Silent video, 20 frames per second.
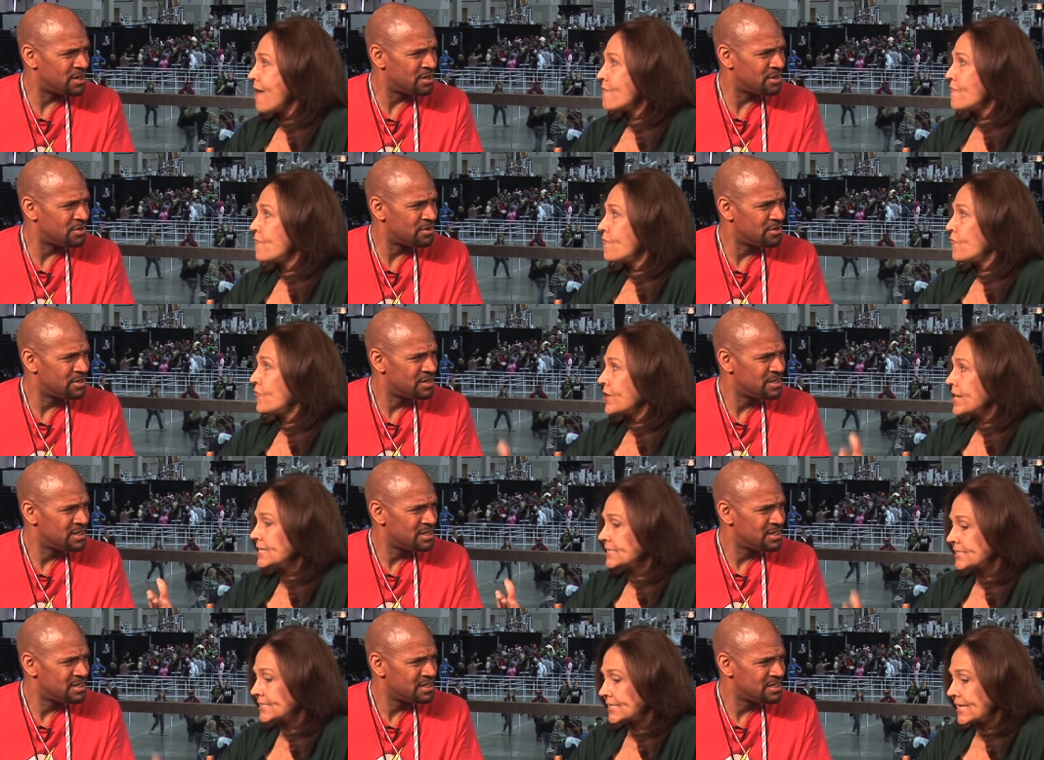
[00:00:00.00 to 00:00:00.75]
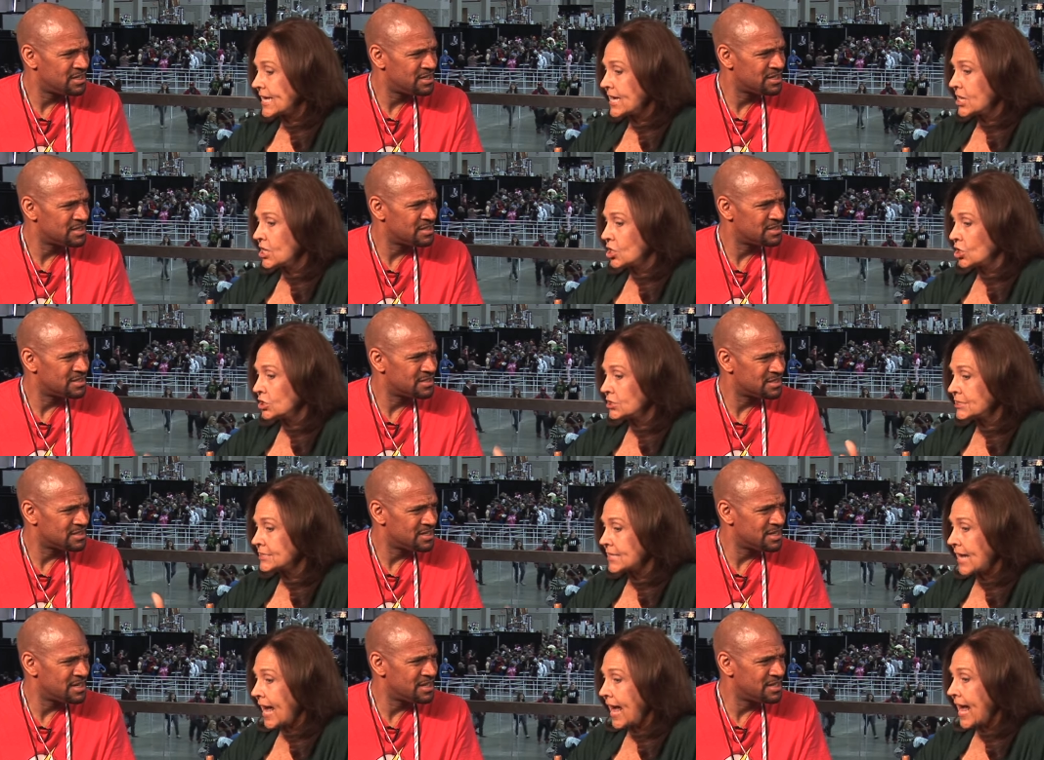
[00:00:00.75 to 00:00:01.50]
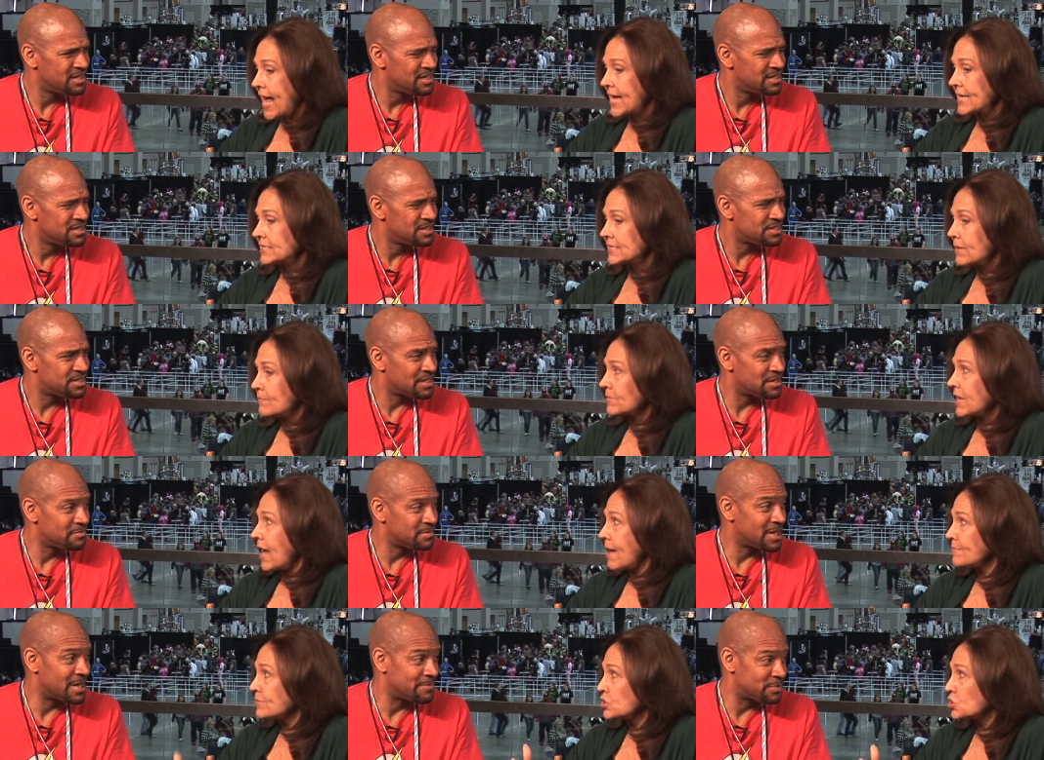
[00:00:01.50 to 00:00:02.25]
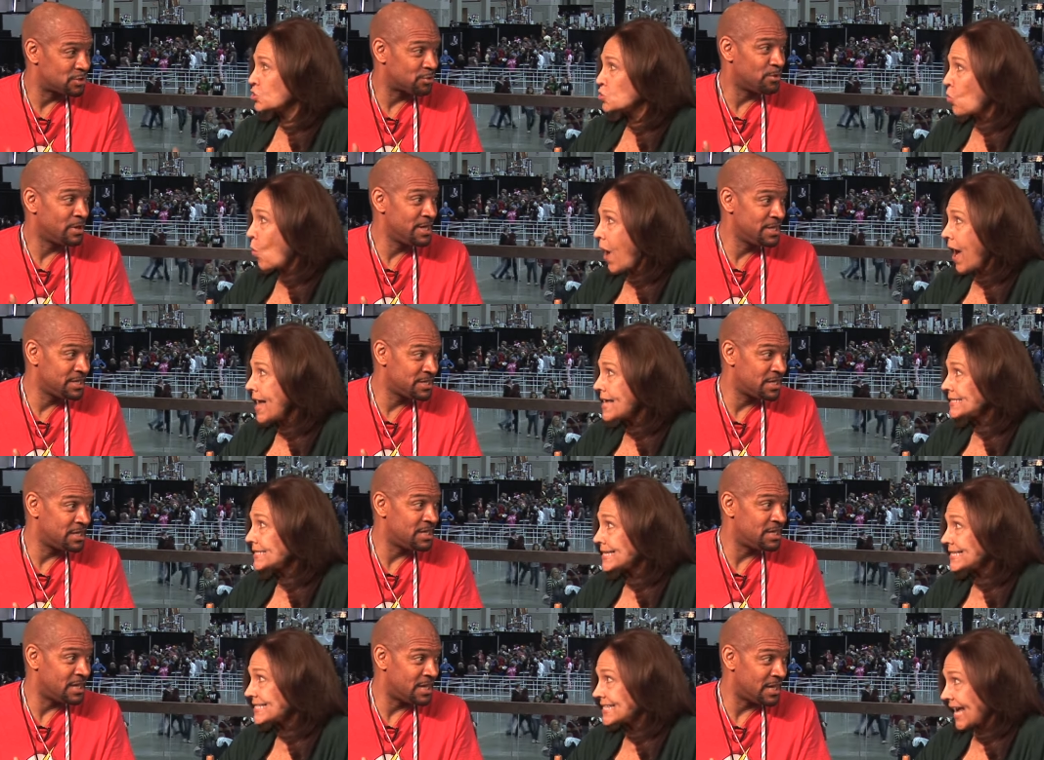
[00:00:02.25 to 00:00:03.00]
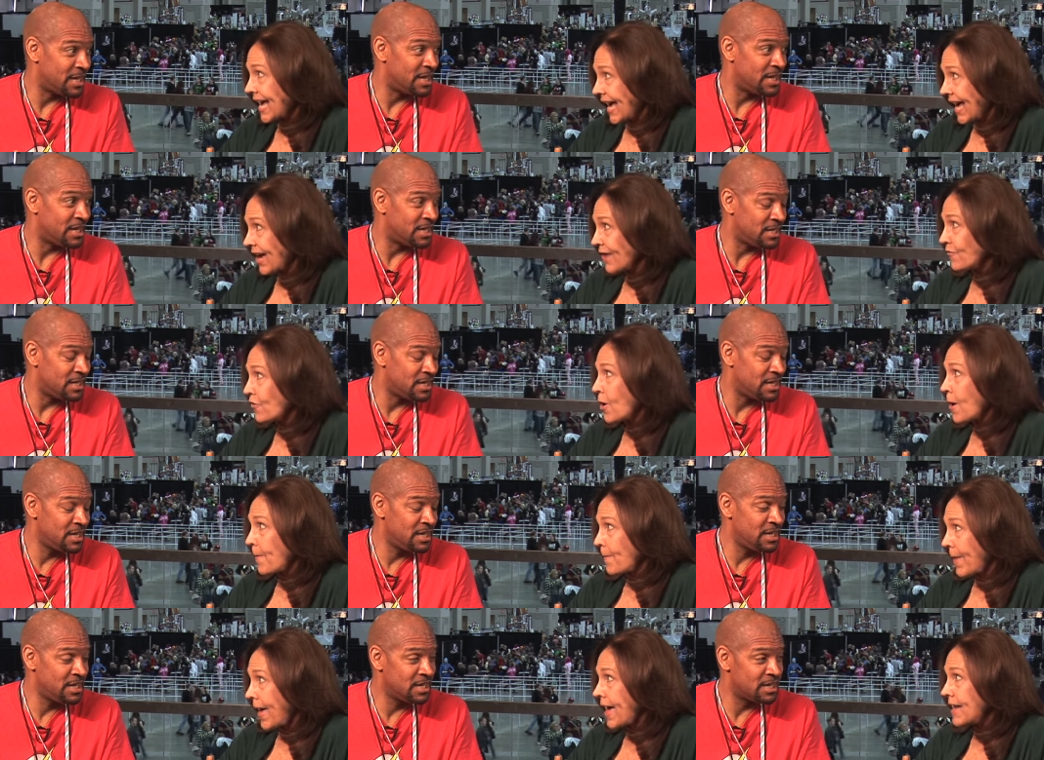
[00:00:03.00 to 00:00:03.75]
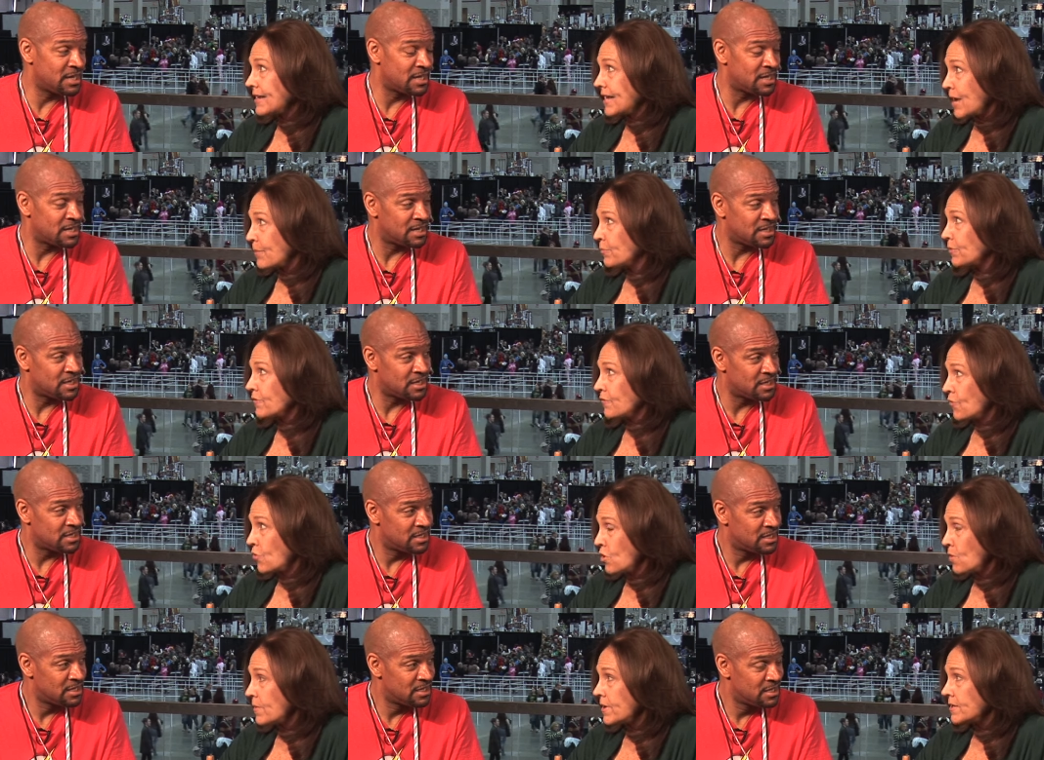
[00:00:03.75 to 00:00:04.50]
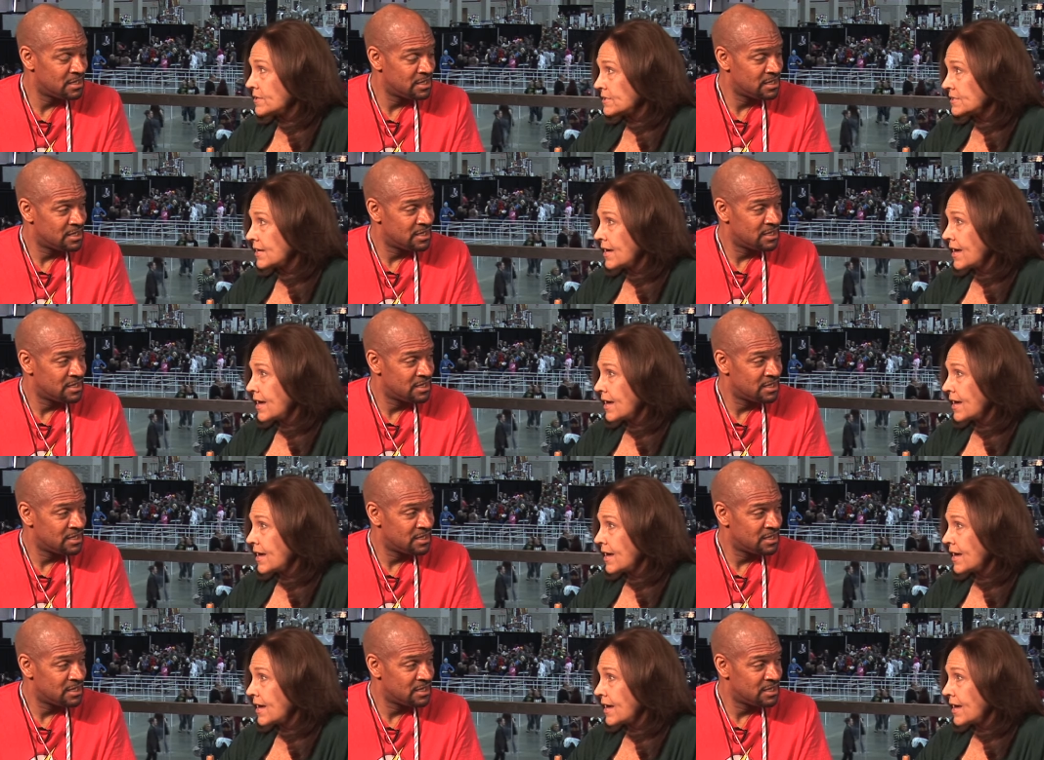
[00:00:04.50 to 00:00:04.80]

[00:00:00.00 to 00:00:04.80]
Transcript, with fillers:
Speaker 1: every single day and sometimes, sometimes twice, twice, a day, day for yeah. a matinee performance.